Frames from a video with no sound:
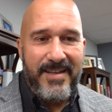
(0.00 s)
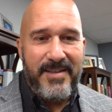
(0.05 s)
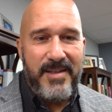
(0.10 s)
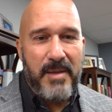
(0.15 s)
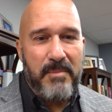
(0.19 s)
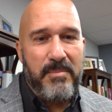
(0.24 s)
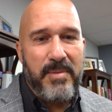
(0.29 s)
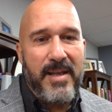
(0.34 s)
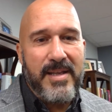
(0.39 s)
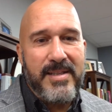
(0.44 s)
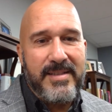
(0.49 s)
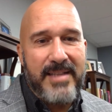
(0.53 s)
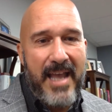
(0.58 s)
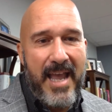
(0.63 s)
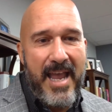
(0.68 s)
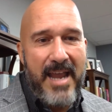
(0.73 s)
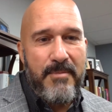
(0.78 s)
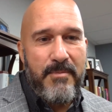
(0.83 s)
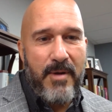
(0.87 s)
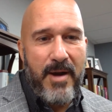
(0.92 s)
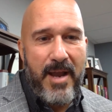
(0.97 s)
that blessed
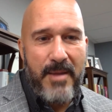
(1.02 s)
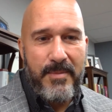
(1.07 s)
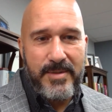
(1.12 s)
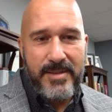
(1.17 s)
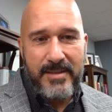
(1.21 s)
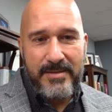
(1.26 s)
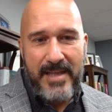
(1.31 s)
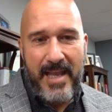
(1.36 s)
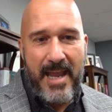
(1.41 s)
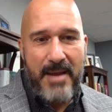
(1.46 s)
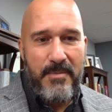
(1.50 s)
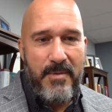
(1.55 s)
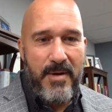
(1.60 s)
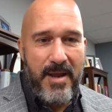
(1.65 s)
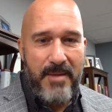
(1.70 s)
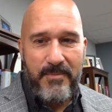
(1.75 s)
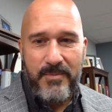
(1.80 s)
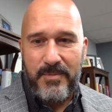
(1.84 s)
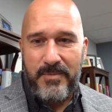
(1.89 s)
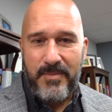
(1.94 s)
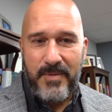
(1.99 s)
Abraham and says,
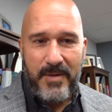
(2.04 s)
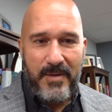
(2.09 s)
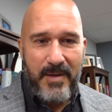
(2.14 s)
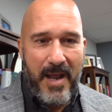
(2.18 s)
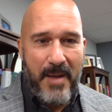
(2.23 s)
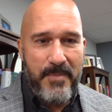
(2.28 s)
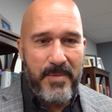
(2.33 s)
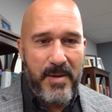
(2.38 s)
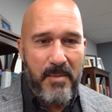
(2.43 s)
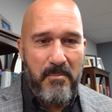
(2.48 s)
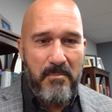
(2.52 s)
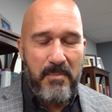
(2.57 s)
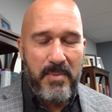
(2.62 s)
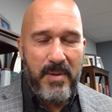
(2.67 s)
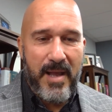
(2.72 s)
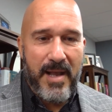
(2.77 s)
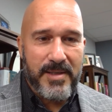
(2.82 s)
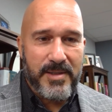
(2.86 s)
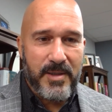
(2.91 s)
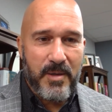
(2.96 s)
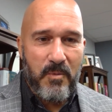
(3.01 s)
Abraham, I'm going to
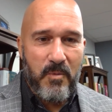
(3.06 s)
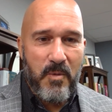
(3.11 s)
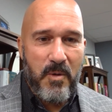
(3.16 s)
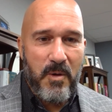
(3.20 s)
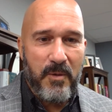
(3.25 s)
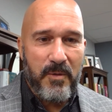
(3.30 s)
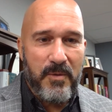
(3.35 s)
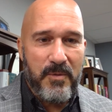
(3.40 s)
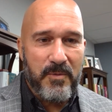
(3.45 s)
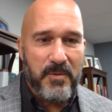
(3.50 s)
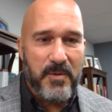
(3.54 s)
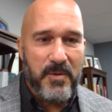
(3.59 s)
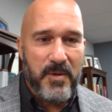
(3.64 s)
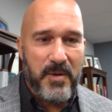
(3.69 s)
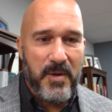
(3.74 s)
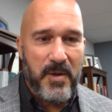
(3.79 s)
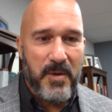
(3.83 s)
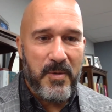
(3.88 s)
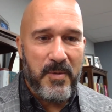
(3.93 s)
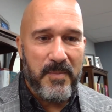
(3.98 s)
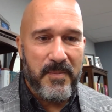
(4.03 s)
bless the world through
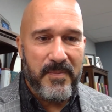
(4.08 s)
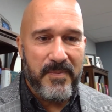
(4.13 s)
you.